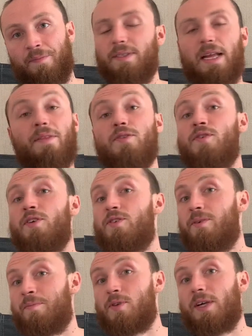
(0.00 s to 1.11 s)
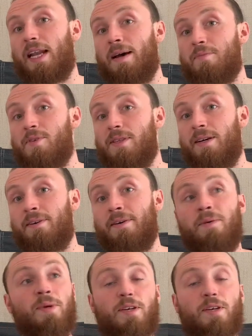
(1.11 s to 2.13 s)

Now, the systems collapse theory would